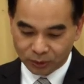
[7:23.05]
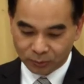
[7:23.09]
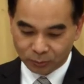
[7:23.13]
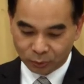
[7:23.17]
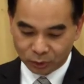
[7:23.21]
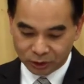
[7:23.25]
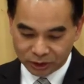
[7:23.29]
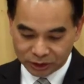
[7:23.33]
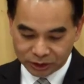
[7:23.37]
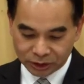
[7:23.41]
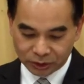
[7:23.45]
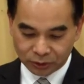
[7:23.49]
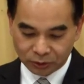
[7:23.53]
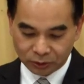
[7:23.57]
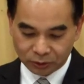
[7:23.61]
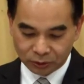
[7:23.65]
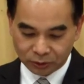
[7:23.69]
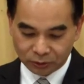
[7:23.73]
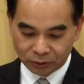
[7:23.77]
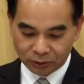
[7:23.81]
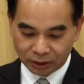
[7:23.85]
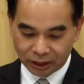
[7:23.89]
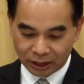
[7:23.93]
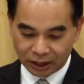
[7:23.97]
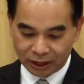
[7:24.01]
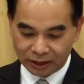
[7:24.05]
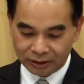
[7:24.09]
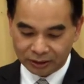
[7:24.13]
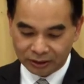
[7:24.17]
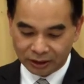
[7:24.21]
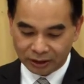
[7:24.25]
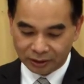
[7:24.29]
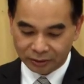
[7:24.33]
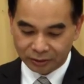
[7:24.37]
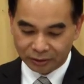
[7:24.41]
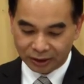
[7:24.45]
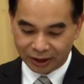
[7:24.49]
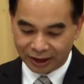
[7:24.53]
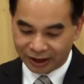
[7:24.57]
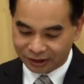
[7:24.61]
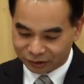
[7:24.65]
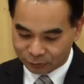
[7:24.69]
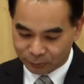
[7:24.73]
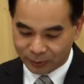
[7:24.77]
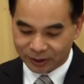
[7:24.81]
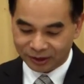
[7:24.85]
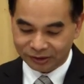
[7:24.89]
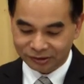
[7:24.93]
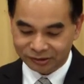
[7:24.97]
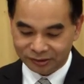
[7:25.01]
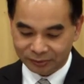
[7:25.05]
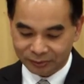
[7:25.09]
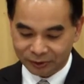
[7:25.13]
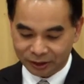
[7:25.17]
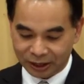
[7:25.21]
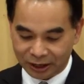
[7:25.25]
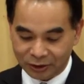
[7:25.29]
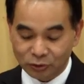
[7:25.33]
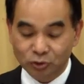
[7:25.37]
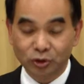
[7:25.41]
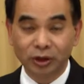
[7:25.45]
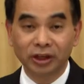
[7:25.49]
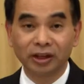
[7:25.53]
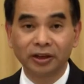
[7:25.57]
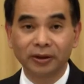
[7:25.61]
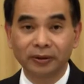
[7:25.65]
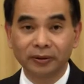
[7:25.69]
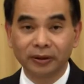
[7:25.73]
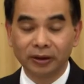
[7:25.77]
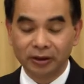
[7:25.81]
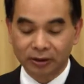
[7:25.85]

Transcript: political, and other aspects of the country,